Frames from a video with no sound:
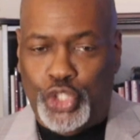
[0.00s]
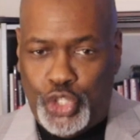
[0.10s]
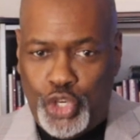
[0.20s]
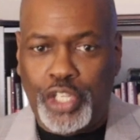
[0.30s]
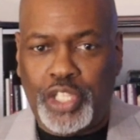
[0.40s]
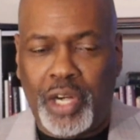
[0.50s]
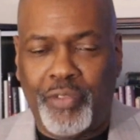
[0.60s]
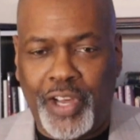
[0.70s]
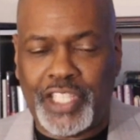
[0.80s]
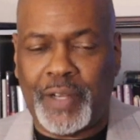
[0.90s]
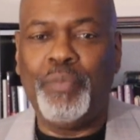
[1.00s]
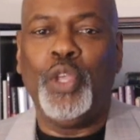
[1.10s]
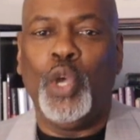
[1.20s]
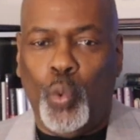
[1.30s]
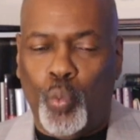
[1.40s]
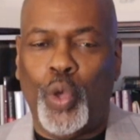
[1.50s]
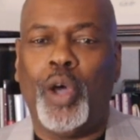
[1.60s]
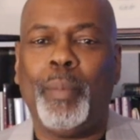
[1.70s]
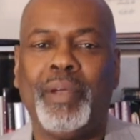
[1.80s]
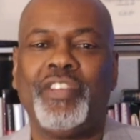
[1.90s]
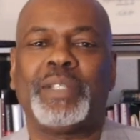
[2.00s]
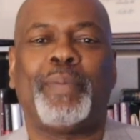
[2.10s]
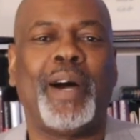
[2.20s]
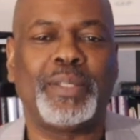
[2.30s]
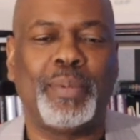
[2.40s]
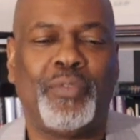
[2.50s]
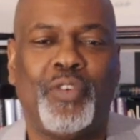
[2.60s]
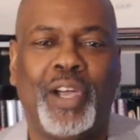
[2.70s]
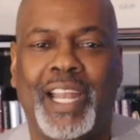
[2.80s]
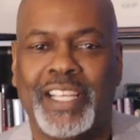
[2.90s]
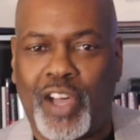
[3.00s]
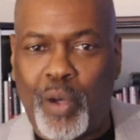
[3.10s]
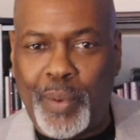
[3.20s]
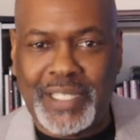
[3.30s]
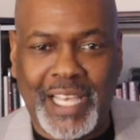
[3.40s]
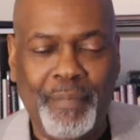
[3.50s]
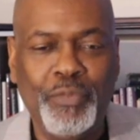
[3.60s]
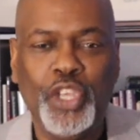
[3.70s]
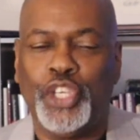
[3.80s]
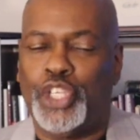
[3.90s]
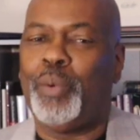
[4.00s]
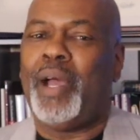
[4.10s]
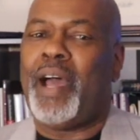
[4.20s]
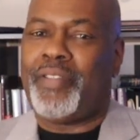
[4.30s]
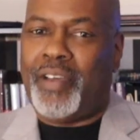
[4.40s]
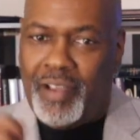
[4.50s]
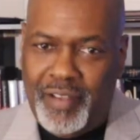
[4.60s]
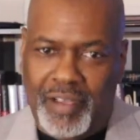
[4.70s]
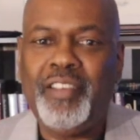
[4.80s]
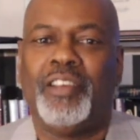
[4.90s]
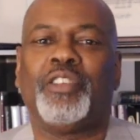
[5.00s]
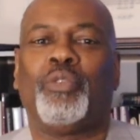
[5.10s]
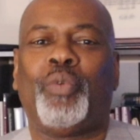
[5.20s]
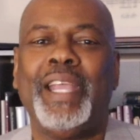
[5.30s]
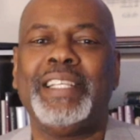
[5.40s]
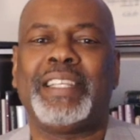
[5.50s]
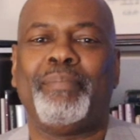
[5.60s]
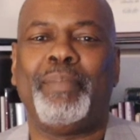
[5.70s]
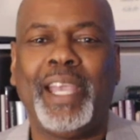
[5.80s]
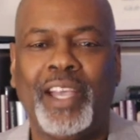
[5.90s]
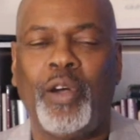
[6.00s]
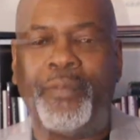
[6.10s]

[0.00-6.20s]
Your generation will be responsible for it. And as I always say, you have the reins that make it go